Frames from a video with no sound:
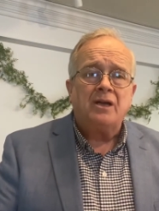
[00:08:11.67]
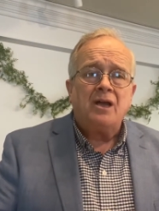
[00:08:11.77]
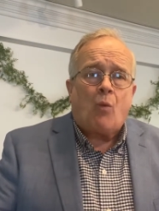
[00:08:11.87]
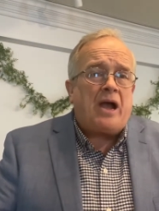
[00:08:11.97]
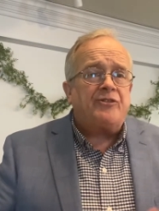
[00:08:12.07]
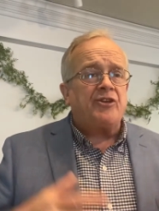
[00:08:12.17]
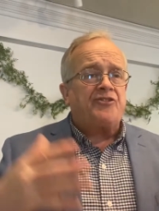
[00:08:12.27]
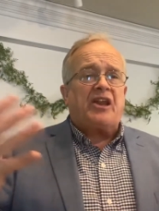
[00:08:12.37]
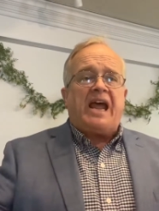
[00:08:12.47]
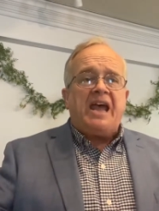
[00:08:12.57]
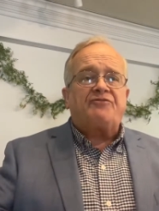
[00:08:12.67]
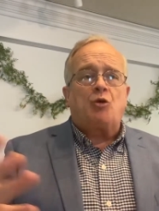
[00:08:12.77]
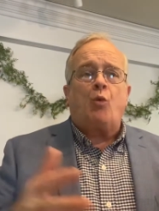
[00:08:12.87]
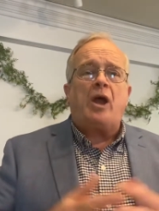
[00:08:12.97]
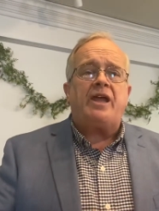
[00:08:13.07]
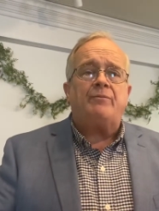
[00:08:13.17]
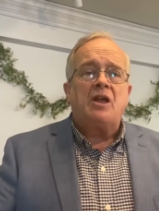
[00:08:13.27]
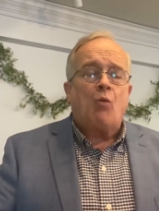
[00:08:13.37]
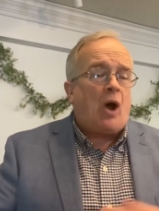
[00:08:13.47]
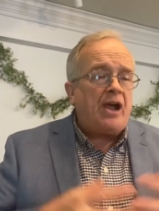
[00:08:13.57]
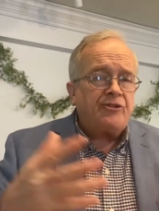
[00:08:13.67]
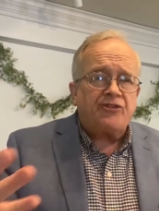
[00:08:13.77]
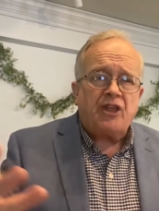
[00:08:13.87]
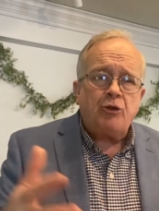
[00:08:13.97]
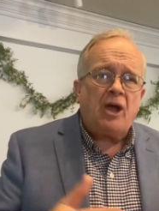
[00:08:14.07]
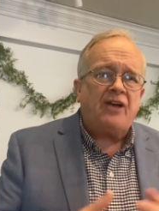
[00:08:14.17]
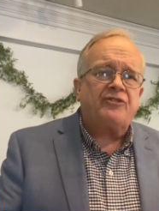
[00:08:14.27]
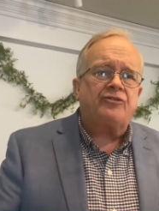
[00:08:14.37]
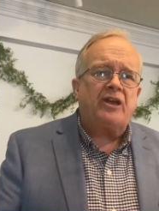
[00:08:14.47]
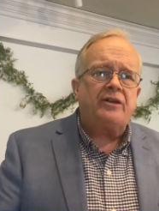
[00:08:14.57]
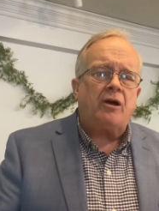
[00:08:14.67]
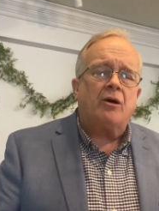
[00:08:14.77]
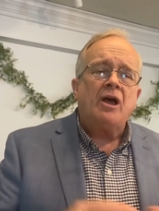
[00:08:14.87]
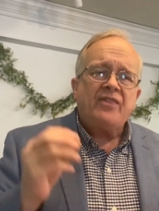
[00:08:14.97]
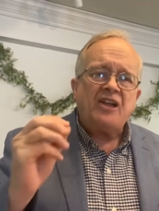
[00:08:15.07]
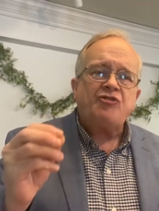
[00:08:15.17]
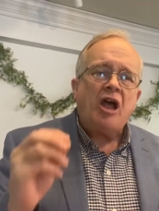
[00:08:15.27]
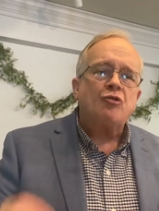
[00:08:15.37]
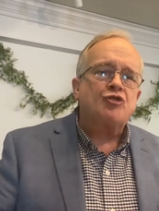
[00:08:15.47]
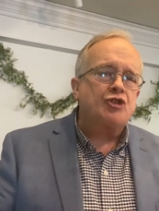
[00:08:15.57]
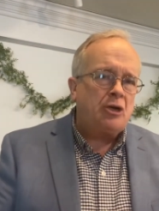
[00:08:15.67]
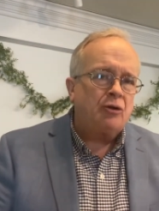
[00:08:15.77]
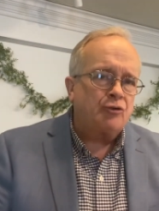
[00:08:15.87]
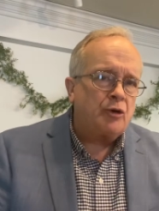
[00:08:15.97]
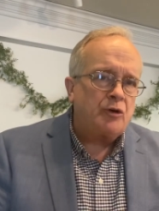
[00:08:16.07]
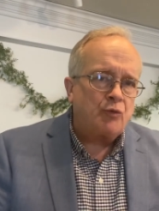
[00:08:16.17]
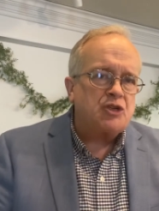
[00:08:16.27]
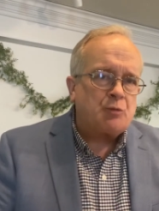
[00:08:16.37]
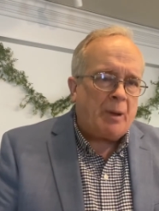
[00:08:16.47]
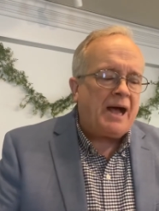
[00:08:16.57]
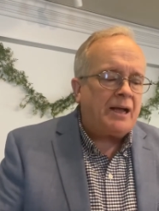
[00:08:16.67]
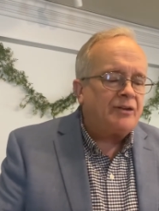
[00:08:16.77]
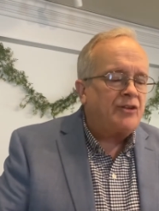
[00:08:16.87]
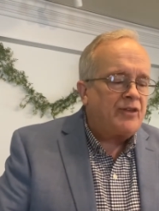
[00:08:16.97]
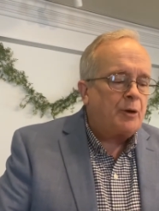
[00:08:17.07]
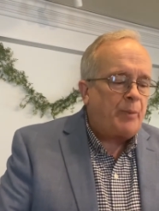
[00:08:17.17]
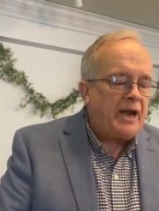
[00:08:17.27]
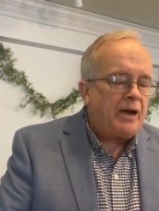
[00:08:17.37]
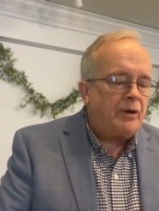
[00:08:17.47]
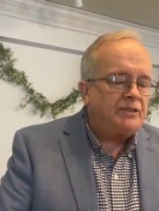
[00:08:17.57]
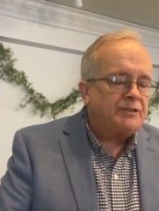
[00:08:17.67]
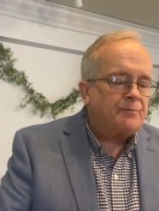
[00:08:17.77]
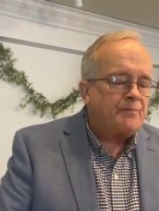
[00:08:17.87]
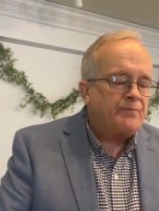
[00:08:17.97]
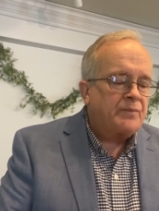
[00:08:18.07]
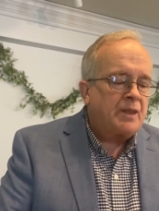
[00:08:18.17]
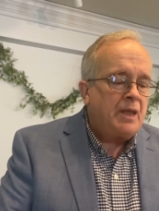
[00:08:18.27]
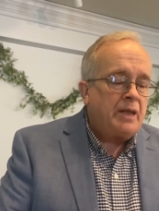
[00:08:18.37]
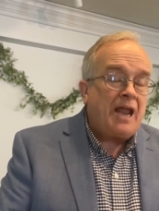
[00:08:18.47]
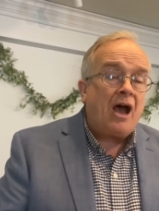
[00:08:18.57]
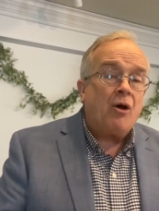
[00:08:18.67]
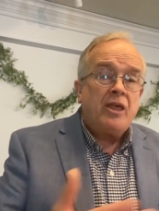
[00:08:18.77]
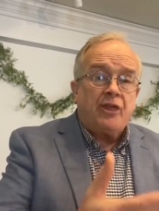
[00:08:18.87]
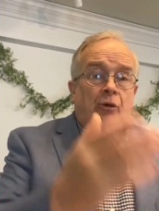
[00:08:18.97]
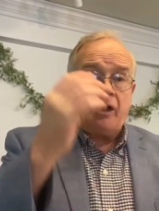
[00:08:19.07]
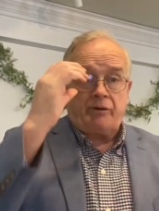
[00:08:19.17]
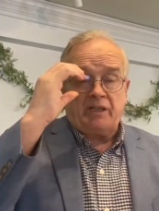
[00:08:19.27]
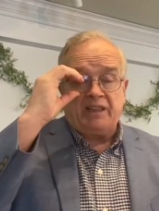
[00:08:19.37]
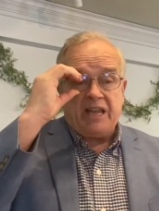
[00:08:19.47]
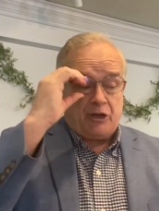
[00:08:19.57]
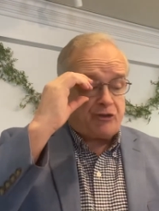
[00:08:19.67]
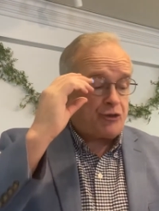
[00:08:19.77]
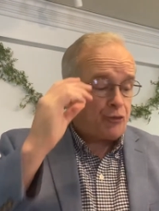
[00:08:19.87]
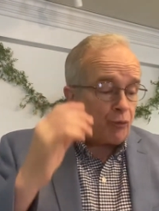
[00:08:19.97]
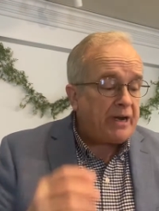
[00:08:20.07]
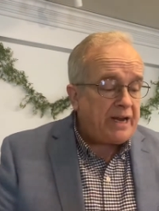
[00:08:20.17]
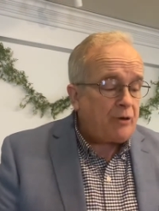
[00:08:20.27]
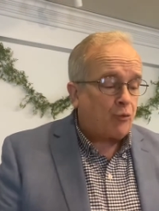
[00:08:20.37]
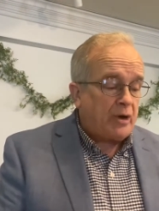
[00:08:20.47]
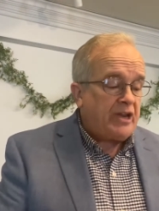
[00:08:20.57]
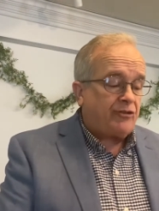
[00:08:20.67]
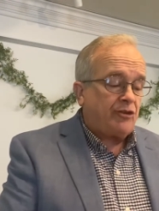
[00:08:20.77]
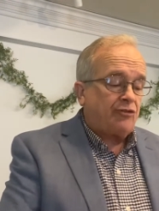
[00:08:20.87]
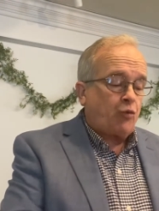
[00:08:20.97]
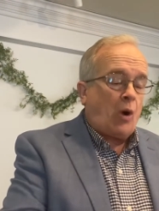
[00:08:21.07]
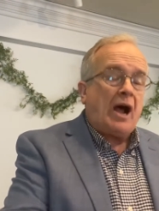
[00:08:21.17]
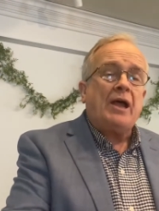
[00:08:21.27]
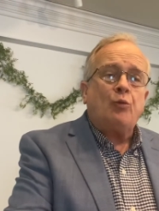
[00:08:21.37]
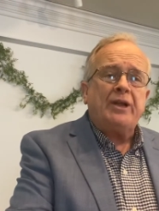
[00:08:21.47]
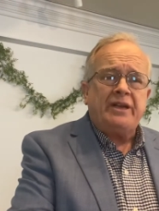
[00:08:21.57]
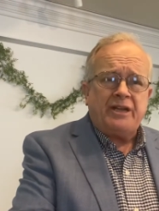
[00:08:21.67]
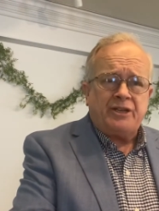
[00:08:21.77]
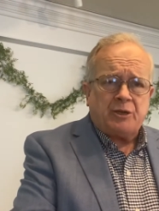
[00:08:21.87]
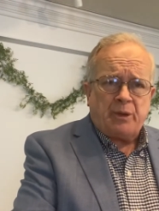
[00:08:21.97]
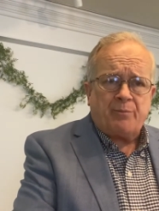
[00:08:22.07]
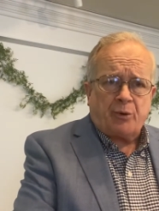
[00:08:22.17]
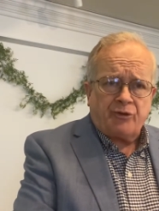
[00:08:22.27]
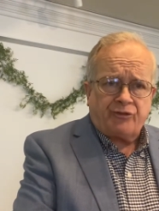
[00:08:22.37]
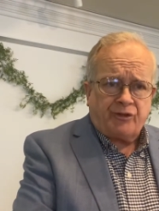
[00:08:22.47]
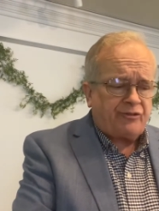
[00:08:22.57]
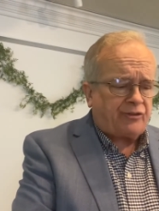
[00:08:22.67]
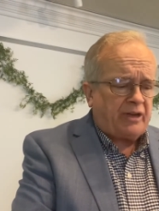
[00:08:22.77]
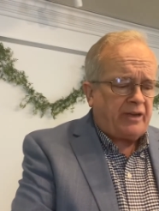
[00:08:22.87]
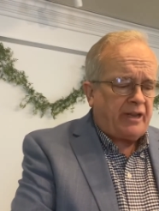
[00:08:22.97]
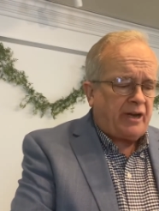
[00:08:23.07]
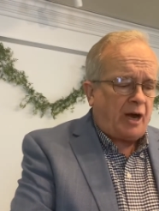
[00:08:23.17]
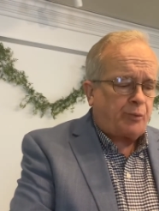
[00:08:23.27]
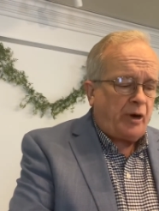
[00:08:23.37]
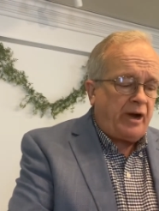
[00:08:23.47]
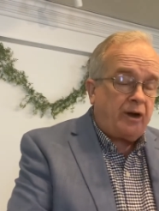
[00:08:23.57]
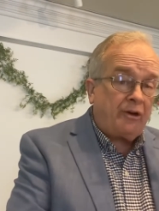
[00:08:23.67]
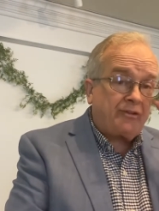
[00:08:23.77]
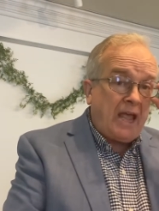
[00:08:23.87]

Why is it that I have to wait? Why is it that you have to say no? That's how children respond to their parents. Now, there are at least three reasons why we need to be persistent in our prayers.